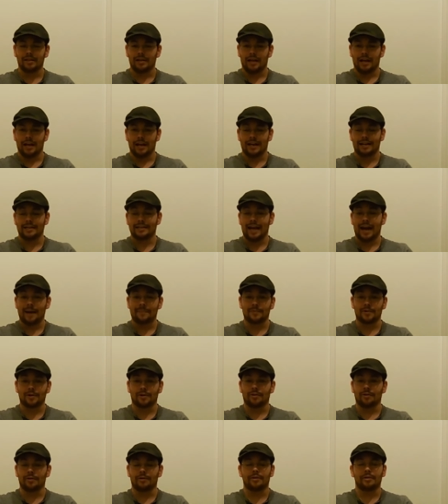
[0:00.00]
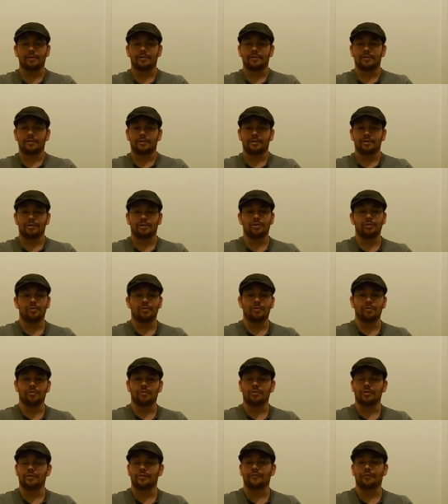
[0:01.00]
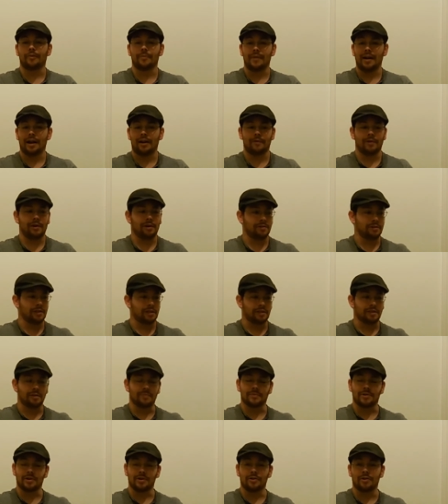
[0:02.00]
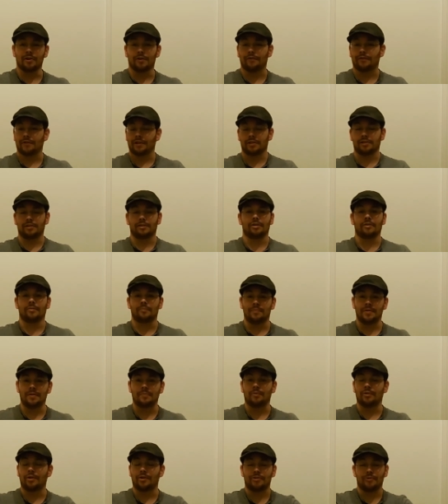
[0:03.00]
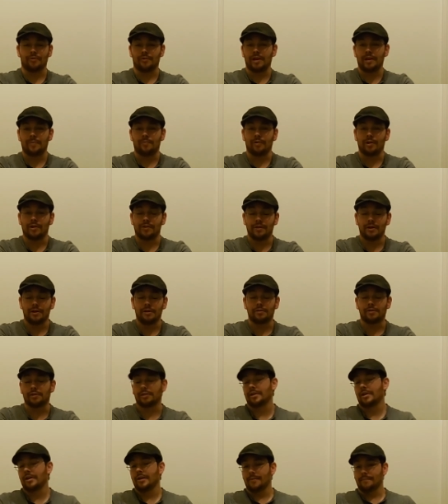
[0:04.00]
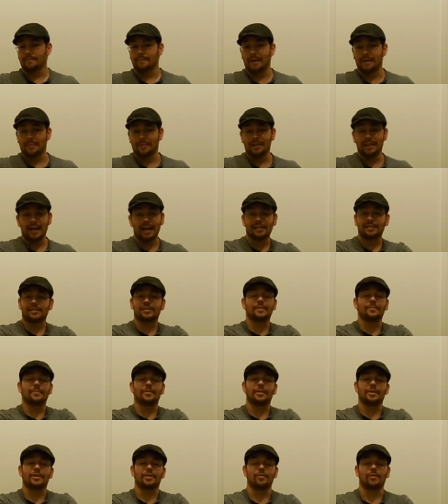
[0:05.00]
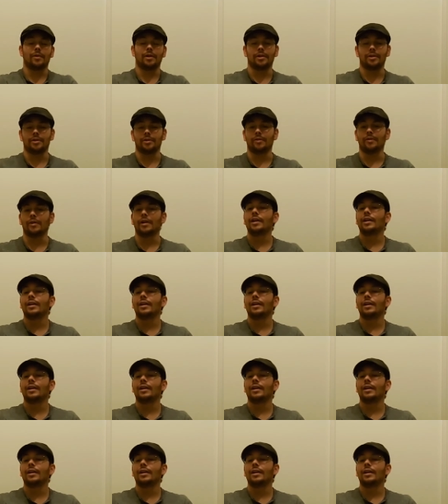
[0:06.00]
an adapter from that rail system to Nerf, because there are people that 3D print those. Maybe that's something that you want to do.